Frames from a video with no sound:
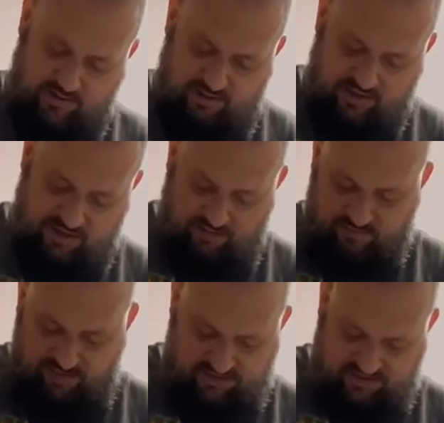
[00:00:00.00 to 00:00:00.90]
to your
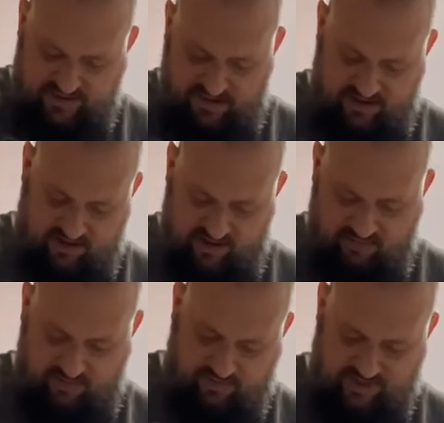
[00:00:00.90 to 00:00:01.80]
mix there.
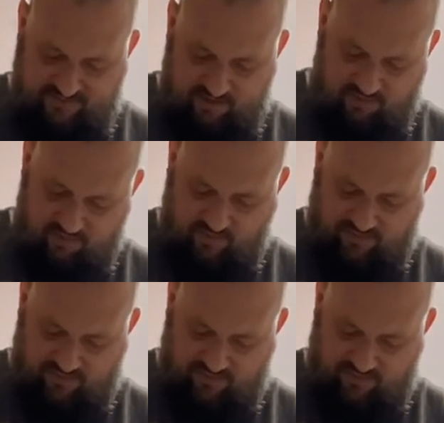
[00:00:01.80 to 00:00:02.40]
And give that one more